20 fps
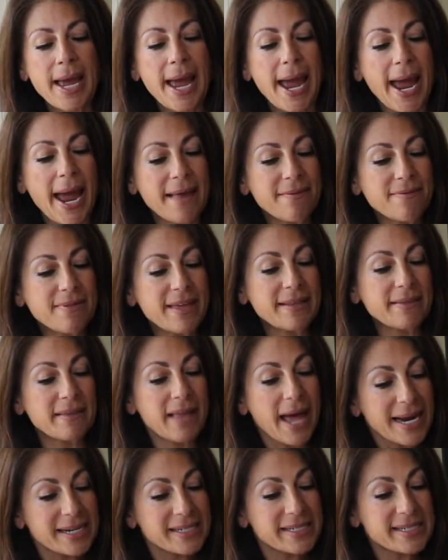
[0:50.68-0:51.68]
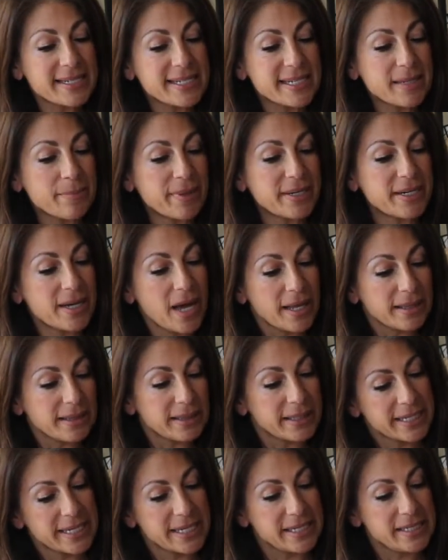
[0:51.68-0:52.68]
And then lastly, but not
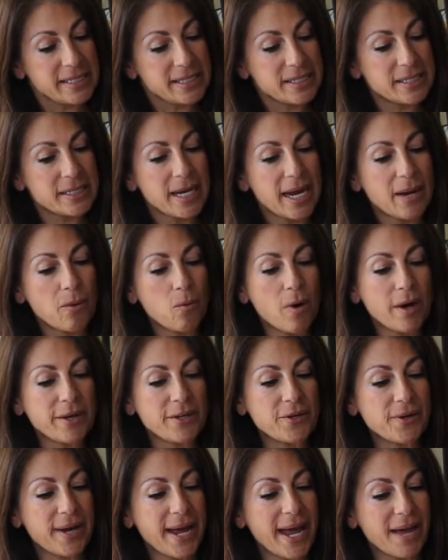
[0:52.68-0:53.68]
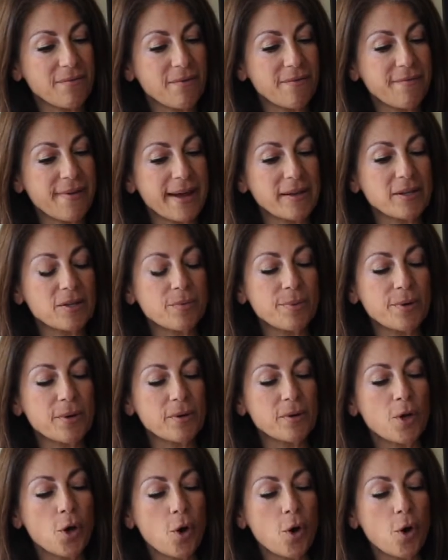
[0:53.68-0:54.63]
least, I want you to have available